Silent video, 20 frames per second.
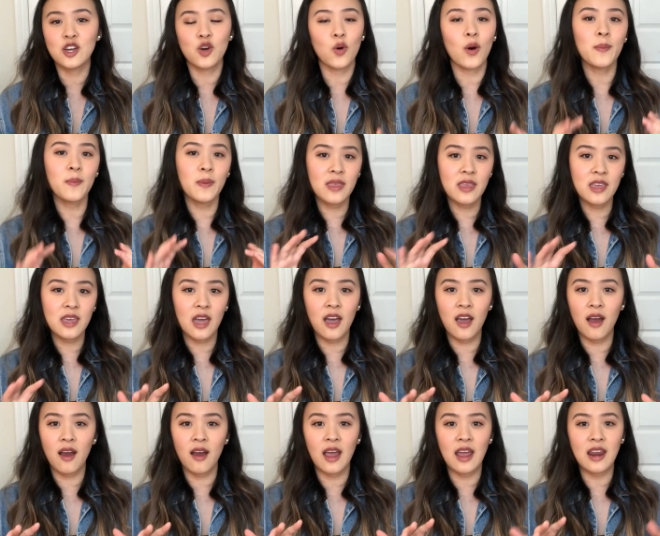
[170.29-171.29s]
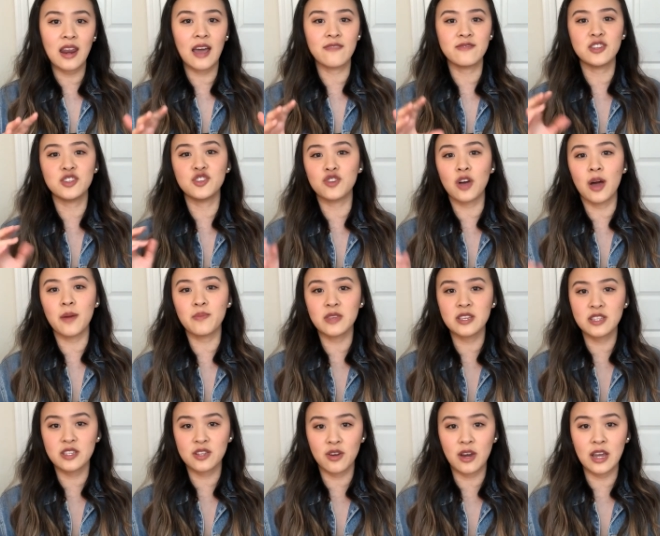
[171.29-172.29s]
go up in the air, and have to drop
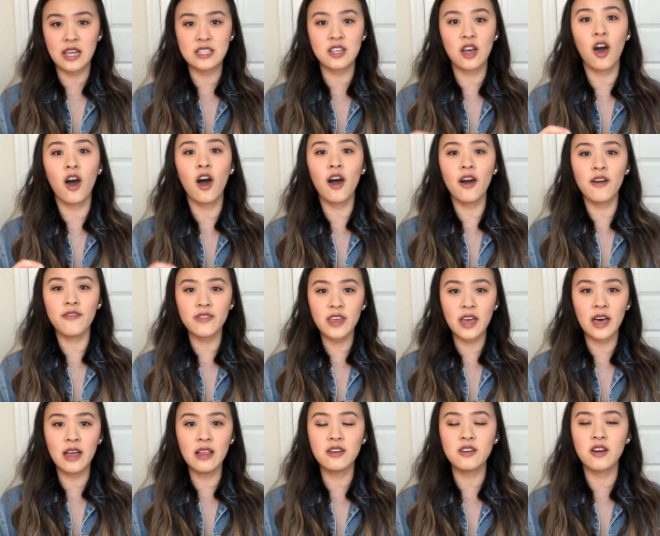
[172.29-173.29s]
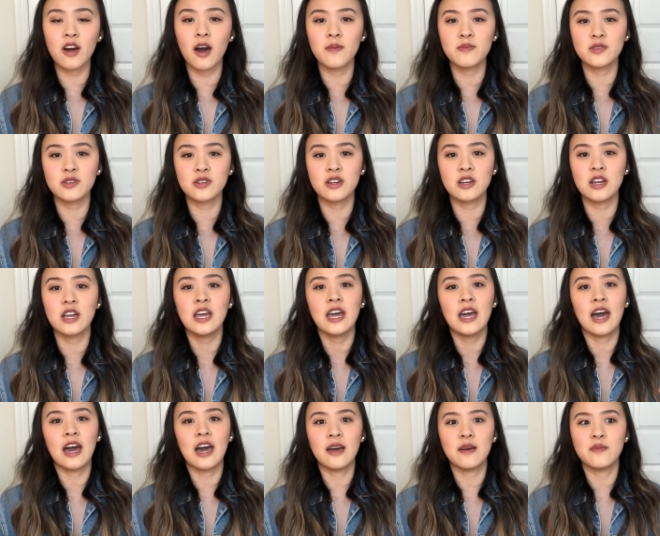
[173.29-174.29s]
these crates off the helicopter
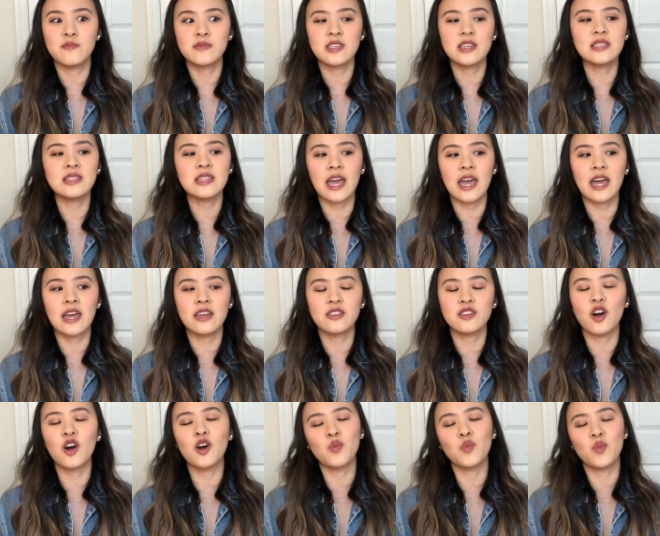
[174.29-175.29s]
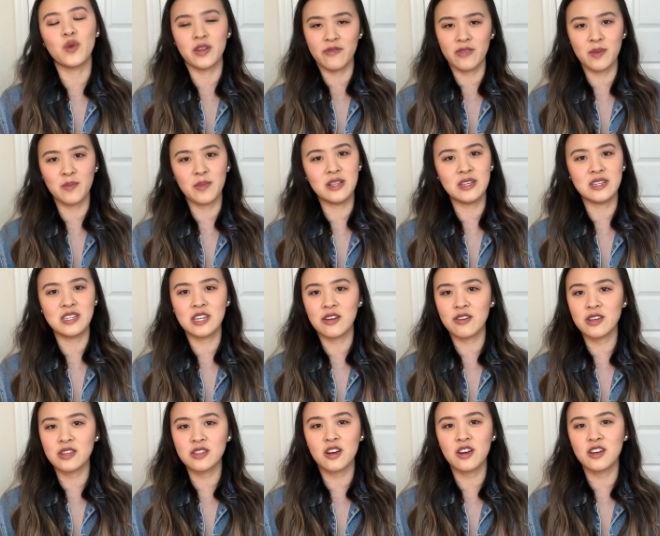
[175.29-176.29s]
to land on one of the
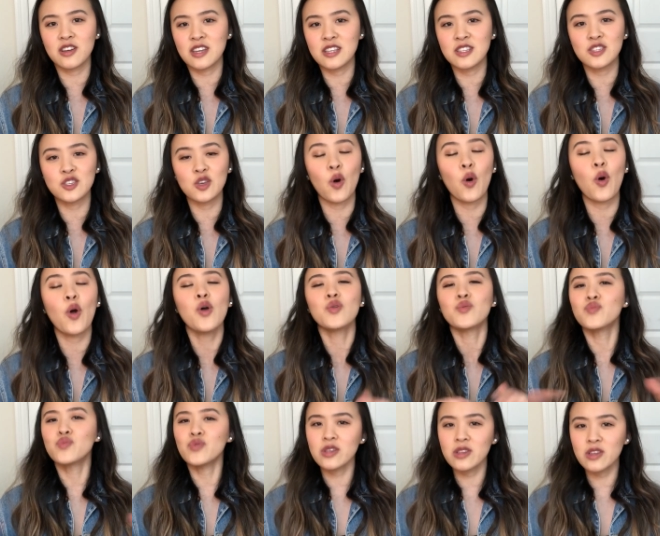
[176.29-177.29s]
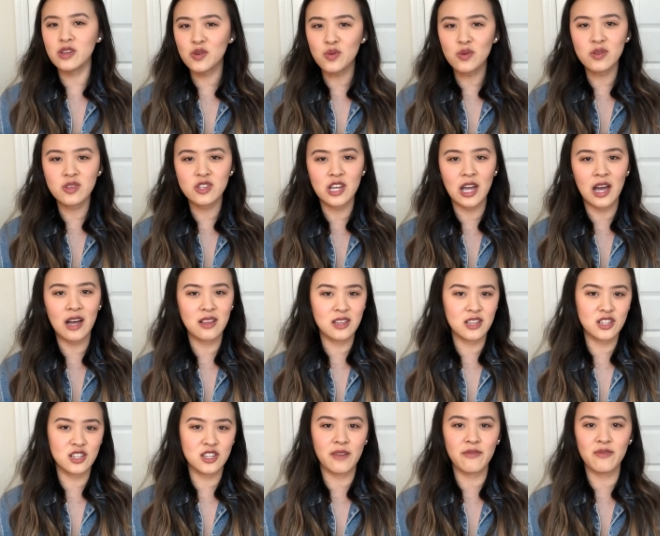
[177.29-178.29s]
military targets. So really cool
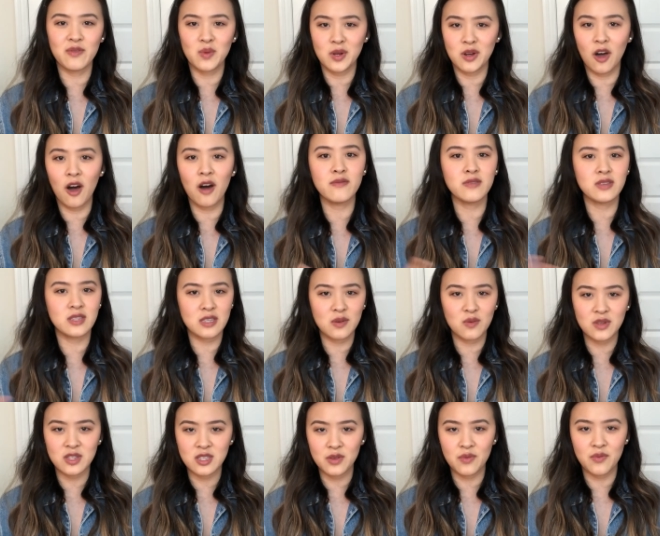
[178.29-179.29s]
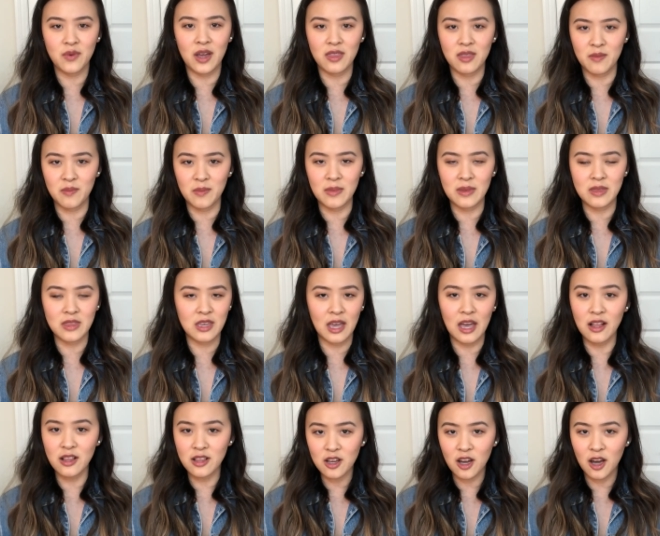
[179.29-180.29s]
challenge. Everyone obviously wants to ride the
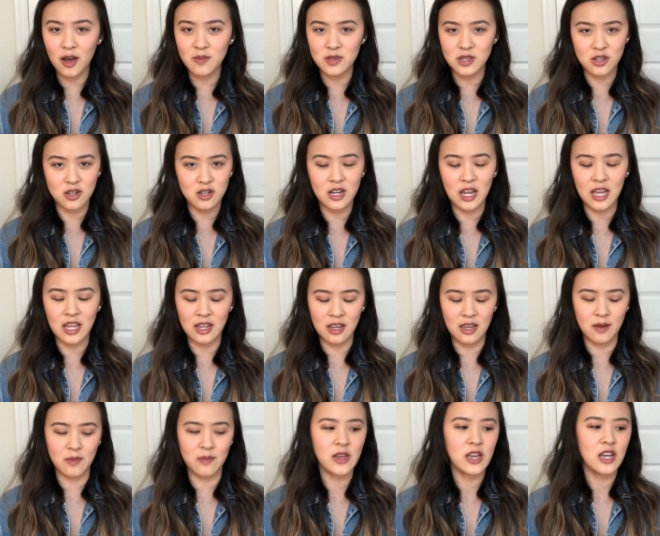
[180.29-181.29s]
helicopter and